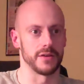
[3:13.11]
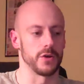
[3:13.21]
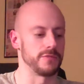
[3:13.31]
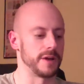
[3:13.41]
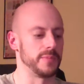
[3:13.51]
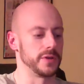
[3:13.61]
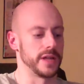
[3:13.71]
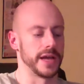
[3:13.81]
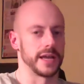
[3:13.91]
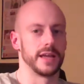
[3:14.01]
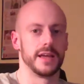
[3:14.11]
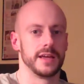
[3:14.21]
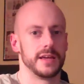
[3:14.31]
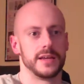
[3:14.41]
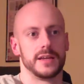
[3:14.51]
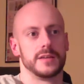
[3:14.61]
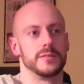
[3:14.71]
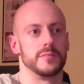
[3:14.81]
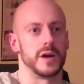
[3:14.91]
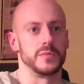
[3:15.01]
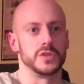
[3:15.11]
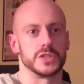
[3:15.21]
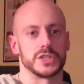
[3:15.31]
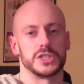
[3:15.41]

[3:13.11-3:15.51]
Or if I put like my music